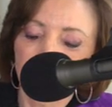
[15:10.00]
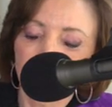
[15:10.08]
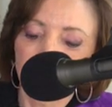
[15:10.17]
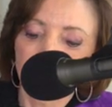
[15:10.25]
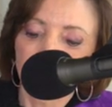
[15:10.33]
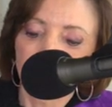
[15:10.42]

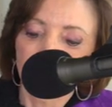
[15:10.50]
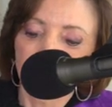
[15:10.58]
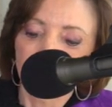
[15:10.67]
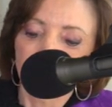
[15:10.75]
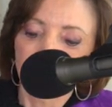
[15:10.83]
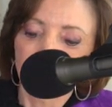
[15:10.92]

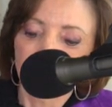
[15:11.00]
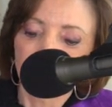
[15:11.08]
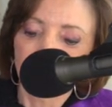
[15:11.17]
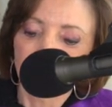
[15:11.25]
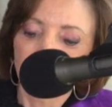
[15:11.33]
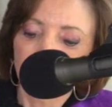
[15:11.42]

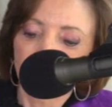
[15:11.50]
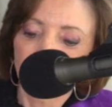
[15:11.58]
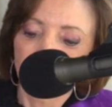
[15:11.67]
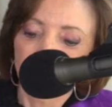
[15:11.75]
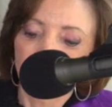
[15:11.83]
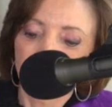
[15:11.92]

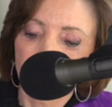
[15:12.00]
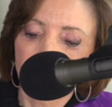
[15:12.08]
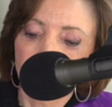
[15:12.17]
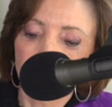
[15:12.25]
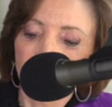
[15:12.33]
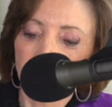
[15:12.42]

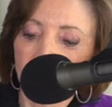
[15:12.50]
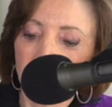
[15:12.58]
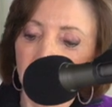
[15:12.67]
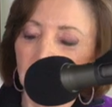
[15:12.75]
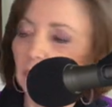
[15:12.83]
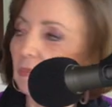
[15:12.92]

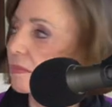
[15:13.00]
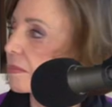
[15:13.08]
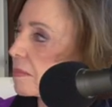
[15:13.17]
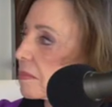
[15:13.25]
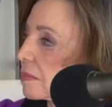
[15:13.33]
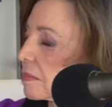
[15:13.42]

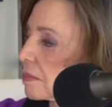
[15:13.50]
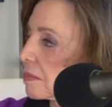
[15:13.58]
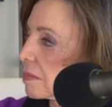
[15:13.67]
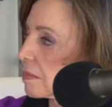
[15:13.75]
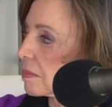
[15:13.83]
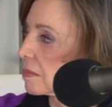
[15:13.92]

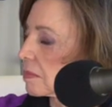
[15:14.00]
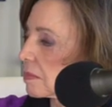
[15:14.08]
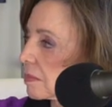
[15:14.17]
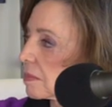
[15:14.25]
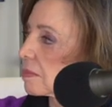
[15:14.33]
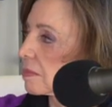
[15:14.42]
[no speech]